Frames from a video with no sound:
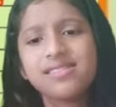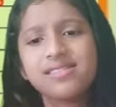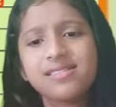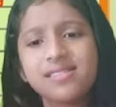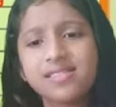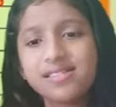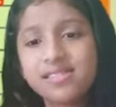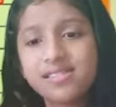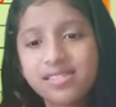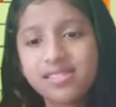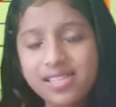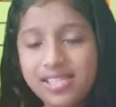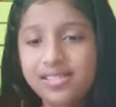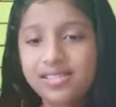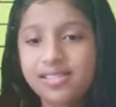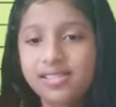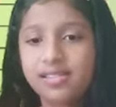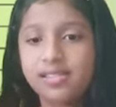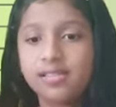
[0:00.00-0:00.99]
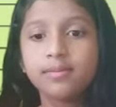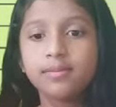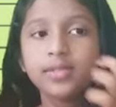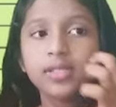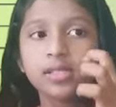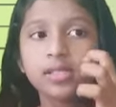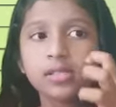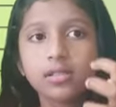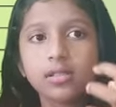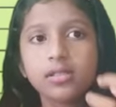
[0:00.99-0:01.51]
Insects.
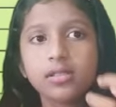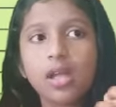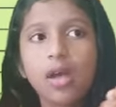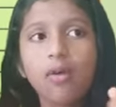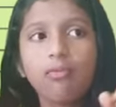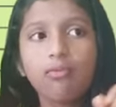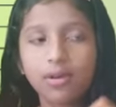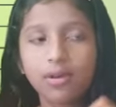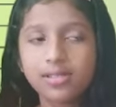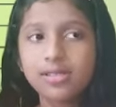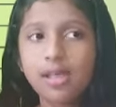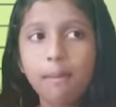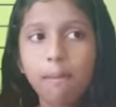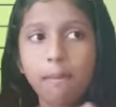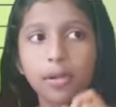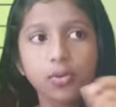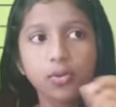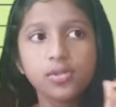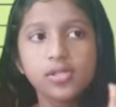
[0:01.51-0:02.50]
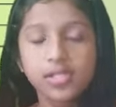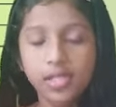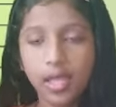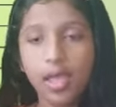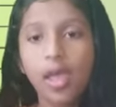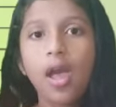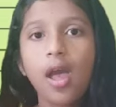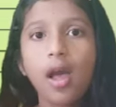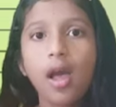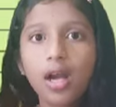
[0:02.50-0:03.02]
Now, for example, you
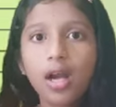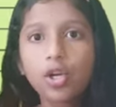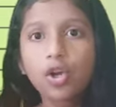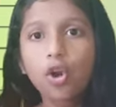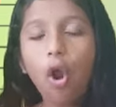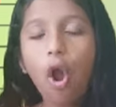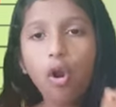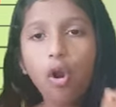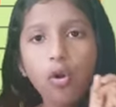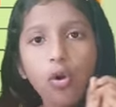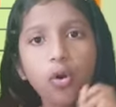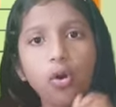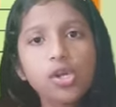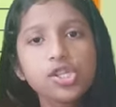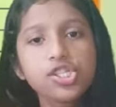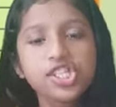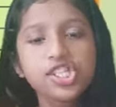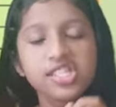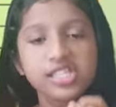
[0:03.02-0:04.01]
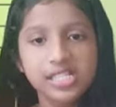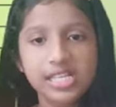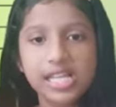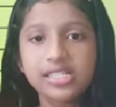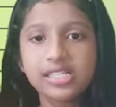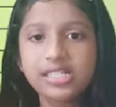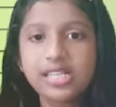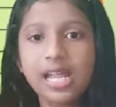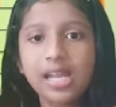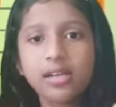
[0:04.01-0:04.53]
see a cockroach is
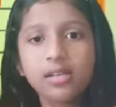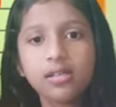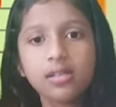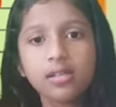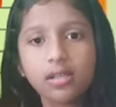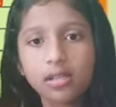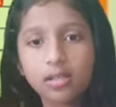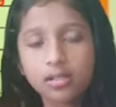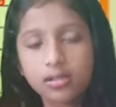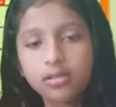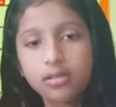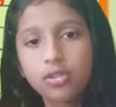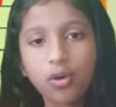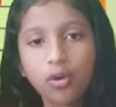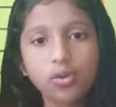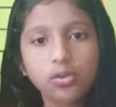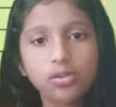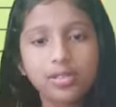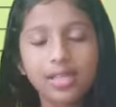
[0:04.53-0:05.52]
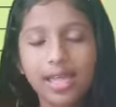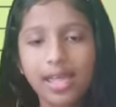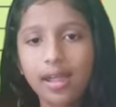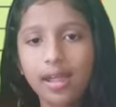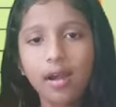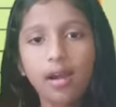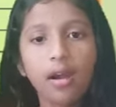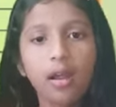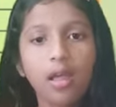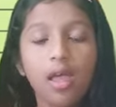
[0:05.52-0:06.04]
dead and thrown
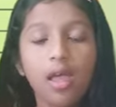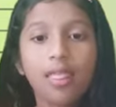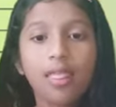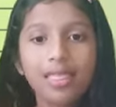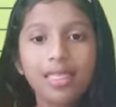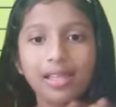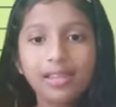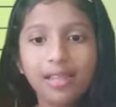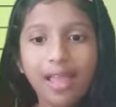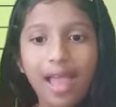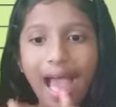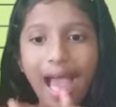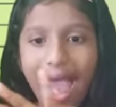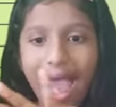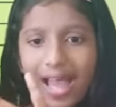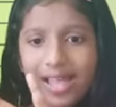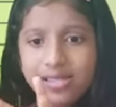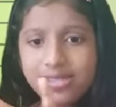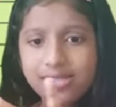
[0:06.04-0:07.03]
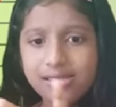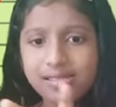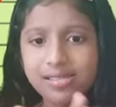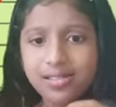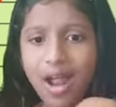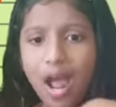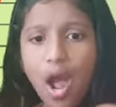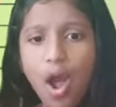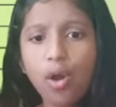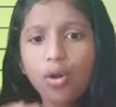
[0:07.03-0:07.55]
there. Then the ants
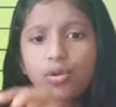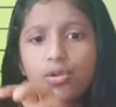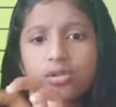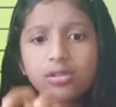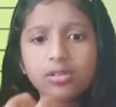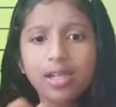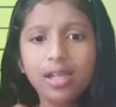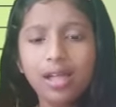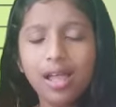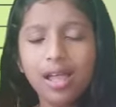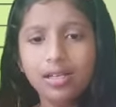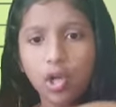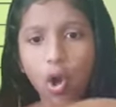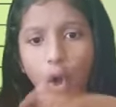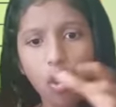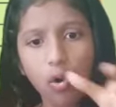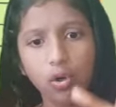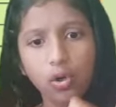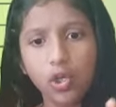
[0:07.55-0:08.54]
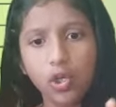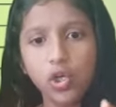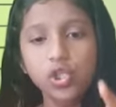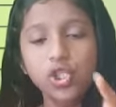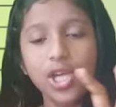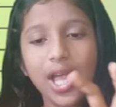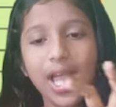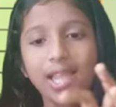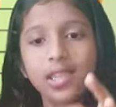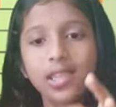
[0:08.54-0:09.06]
surround the
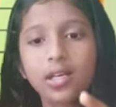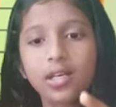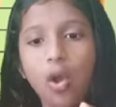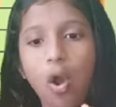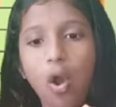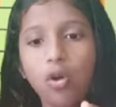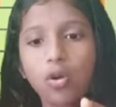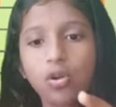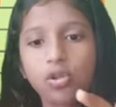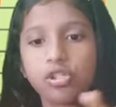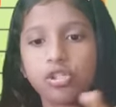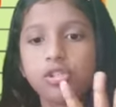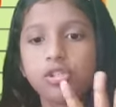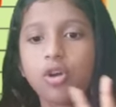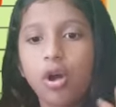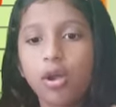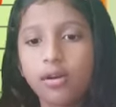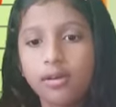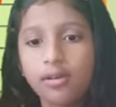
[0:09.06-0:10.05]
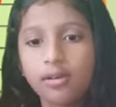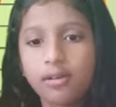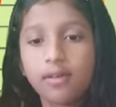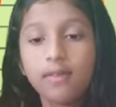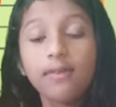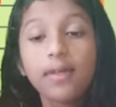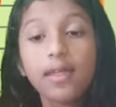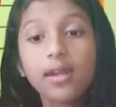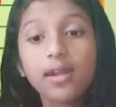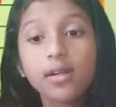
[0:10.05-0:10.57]
cockroach and the cockroach is gone.
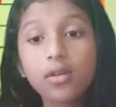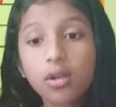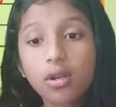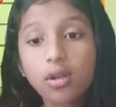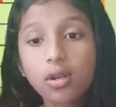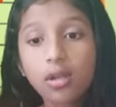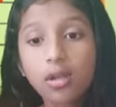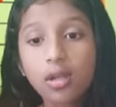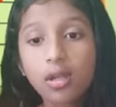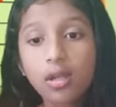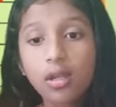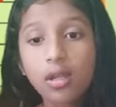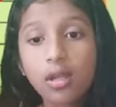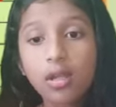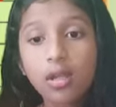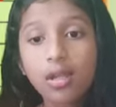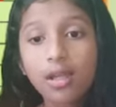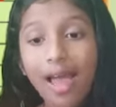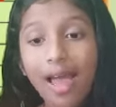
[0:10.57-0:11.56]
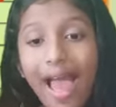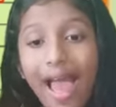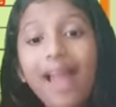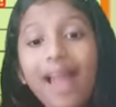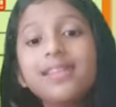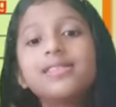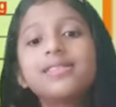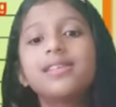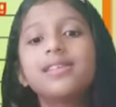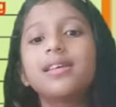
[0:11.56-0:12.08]
Where it gone?
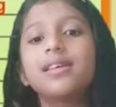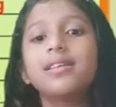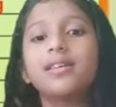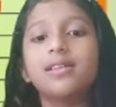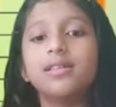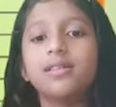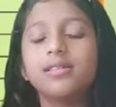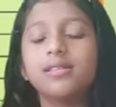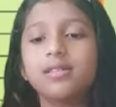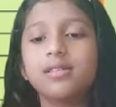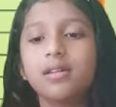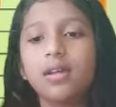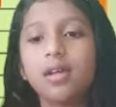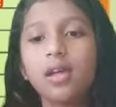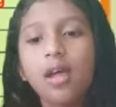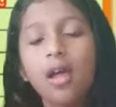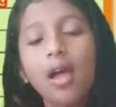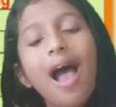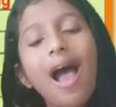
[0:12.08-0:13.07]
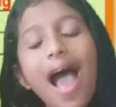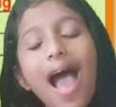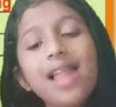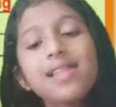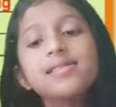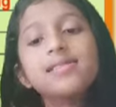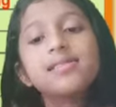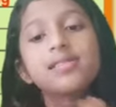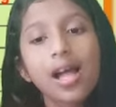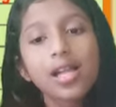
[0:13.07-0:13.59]
Ant taken.
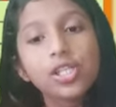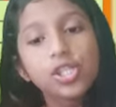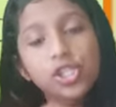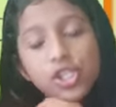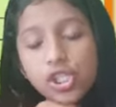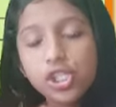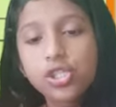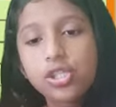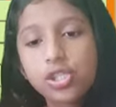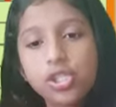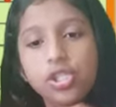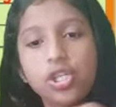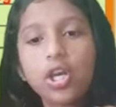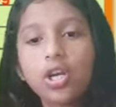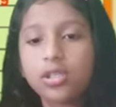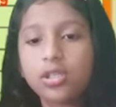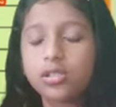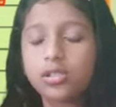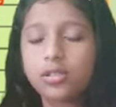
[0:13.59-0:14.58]
Ants are took.